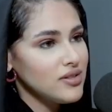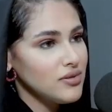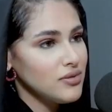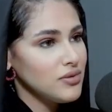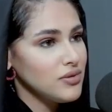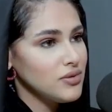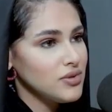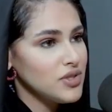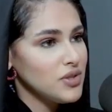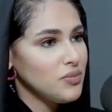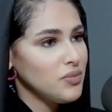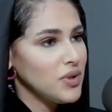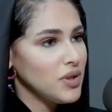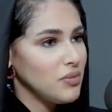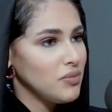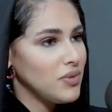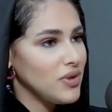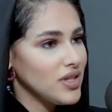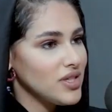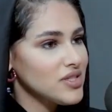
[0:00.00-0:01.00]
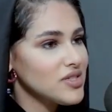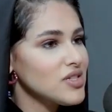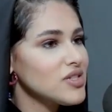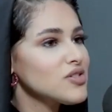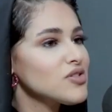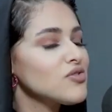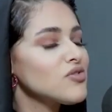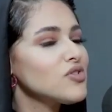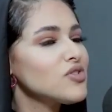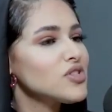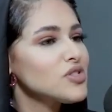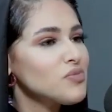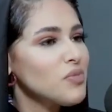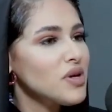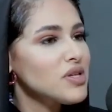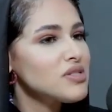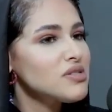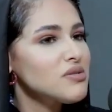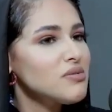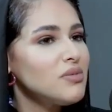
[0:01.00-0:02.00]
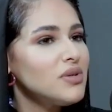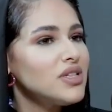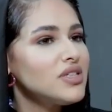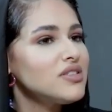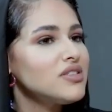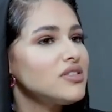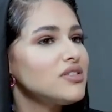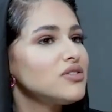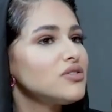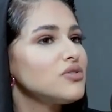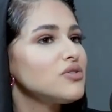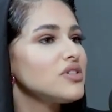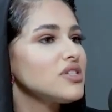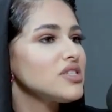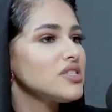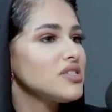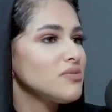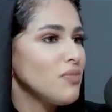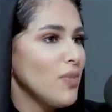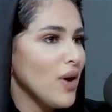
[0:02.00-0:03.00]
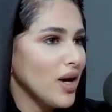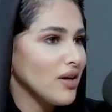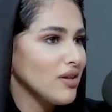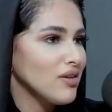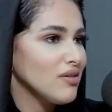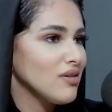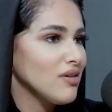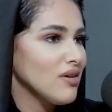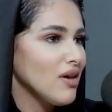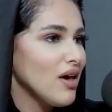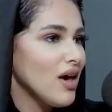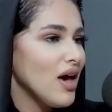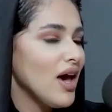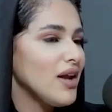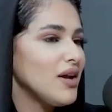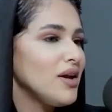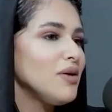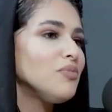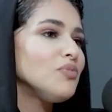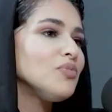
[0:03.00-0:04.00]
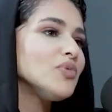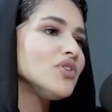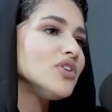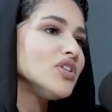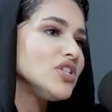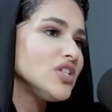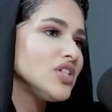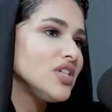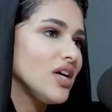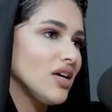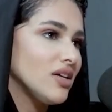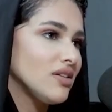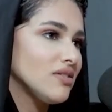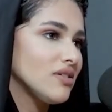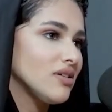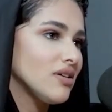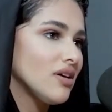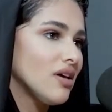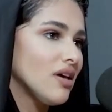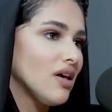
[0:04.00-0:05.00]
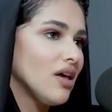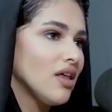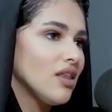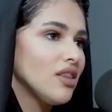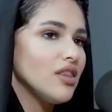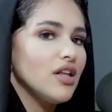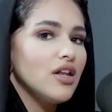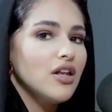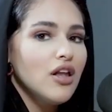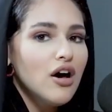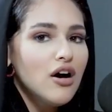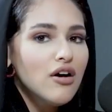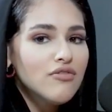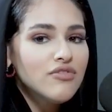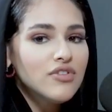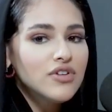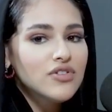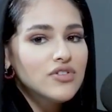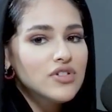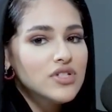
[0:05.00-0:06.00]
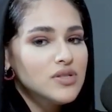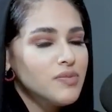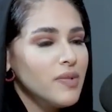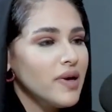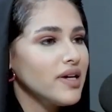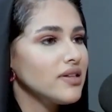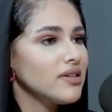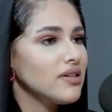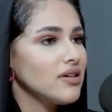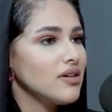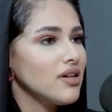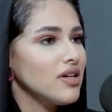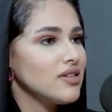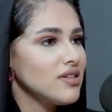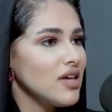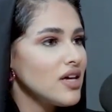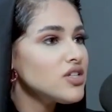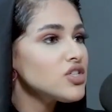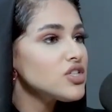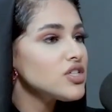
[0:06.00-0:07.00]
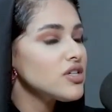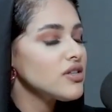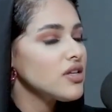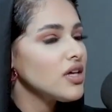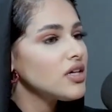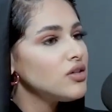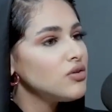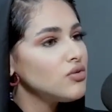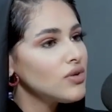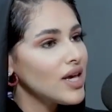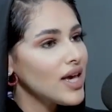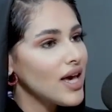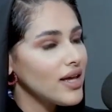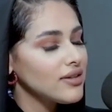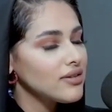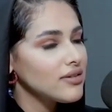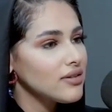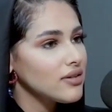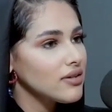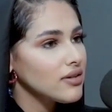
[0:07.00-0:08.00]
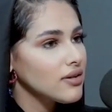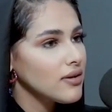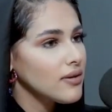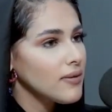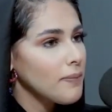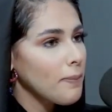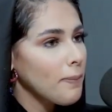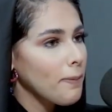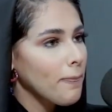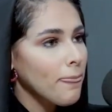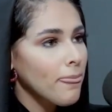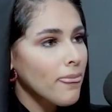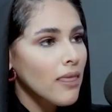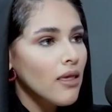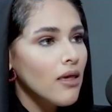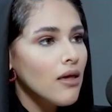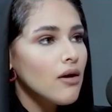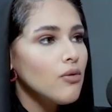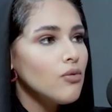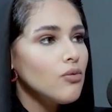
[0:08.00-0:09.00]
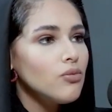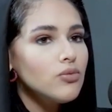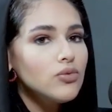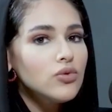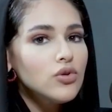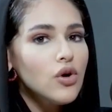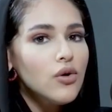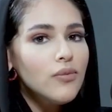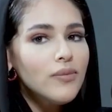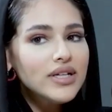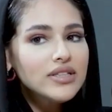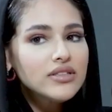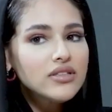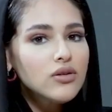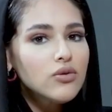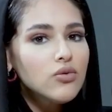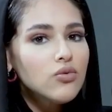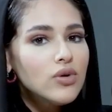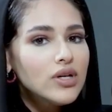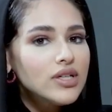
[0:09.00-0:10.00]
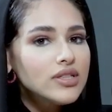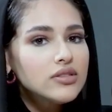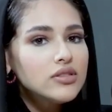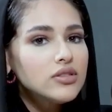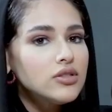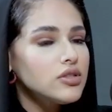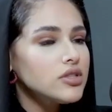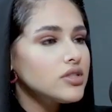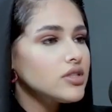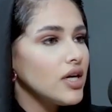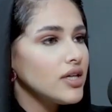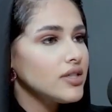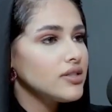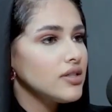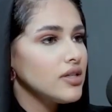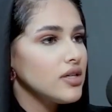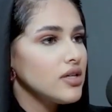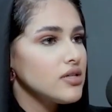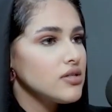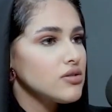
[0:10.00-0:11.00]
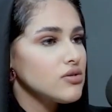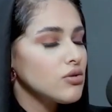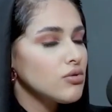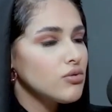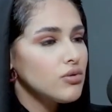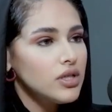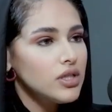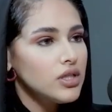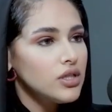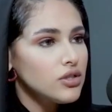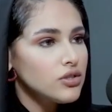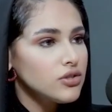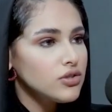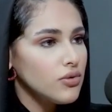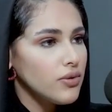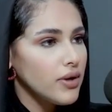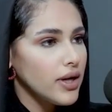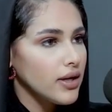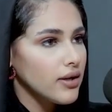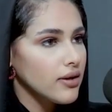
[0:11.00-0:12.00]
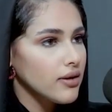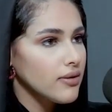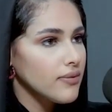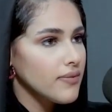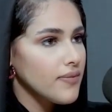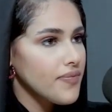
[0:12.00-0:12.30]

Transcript: to people. It's a responsibility to respect and appreciate the love and respect and attention that you get, no matter what your title is or what you're doing.